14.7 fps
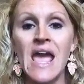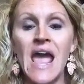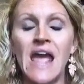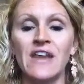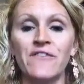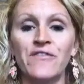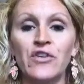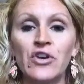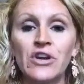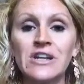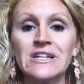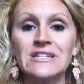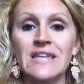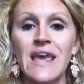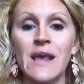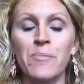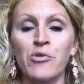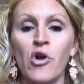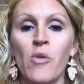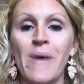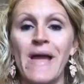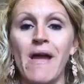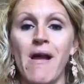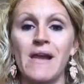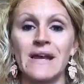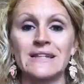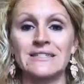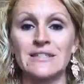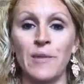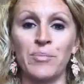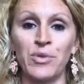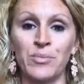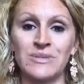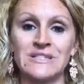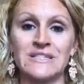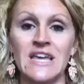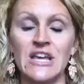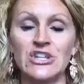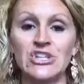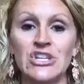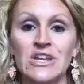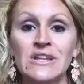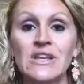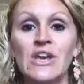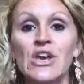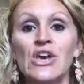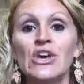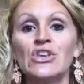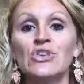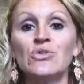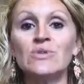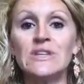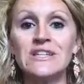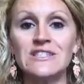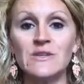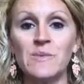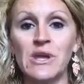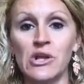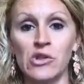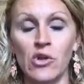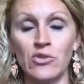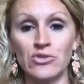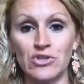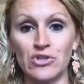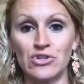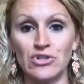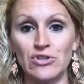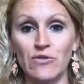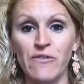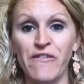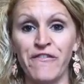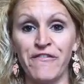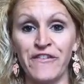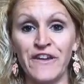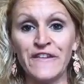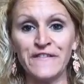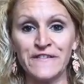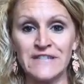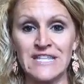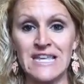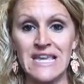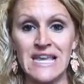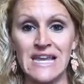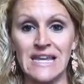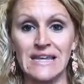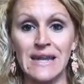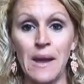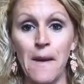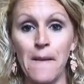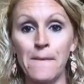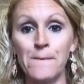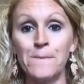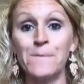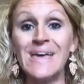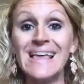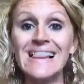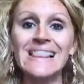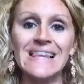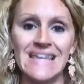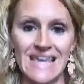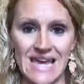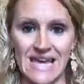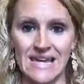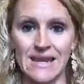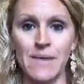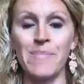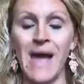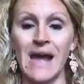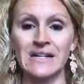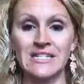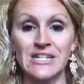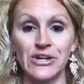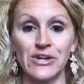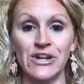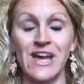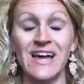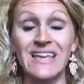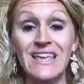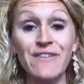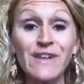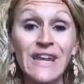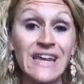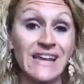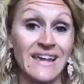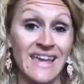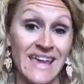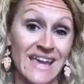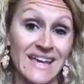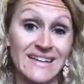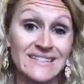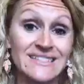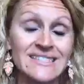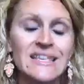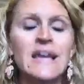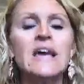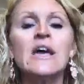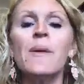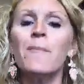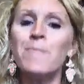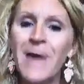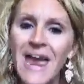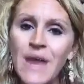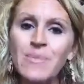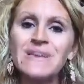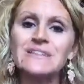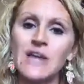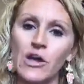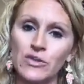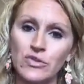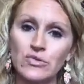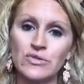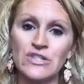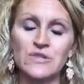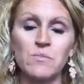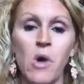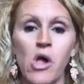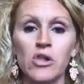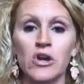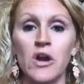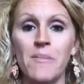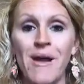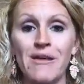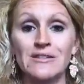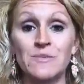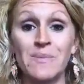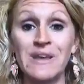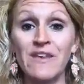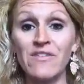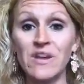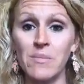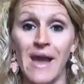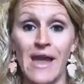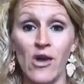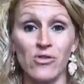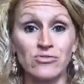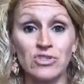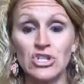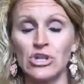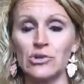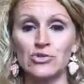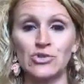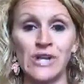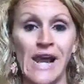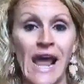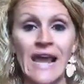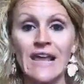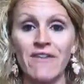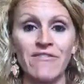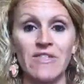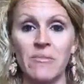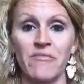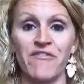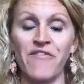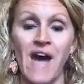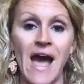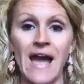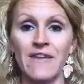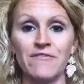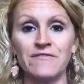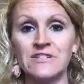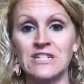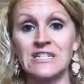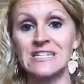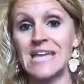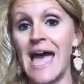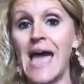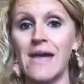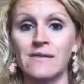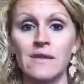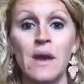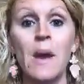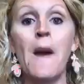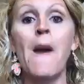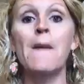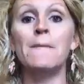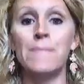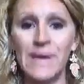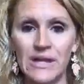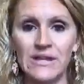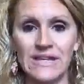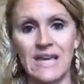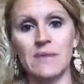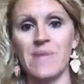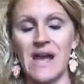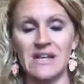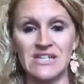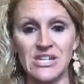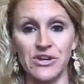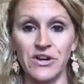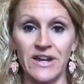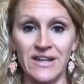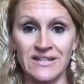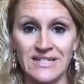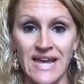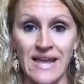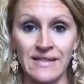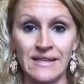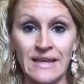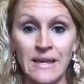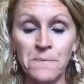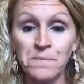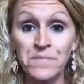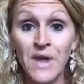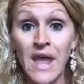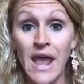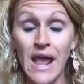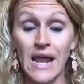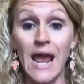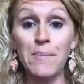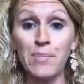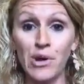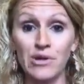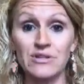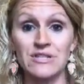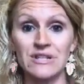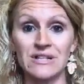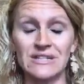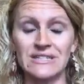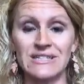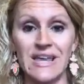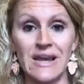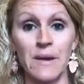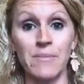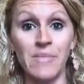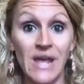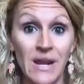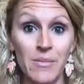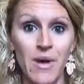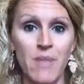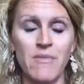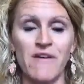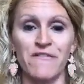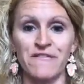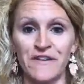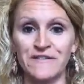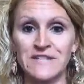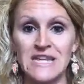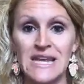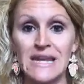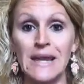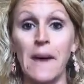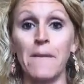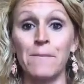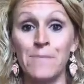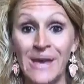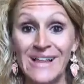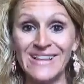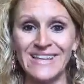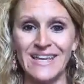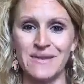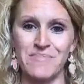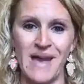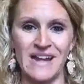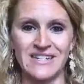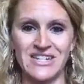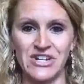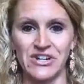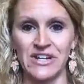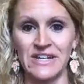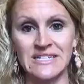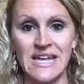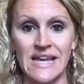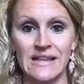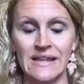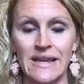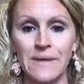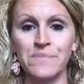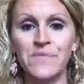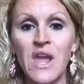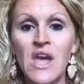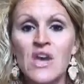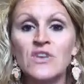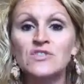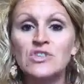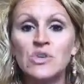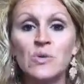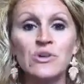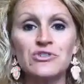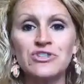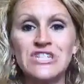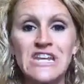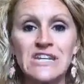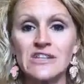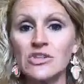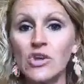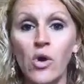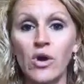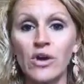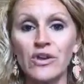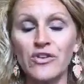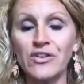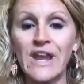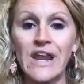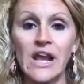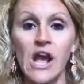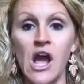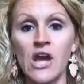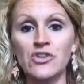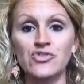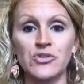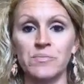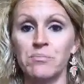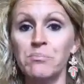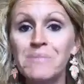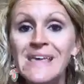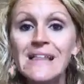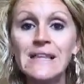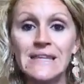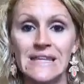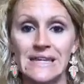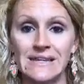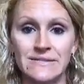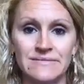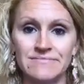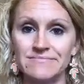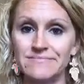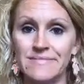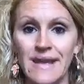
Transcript: And if you're going to take probiotic supplementation, you need to be closer to 50. 15 billion bacteria. Even in kids, babies, I'll use smaller amounts, but even in my own children, I give them 5 to 10 billion bacteria daily. And I personally take a minimum of 15 billion bacteria daily. So you understand in yogurt, you're getting 100 million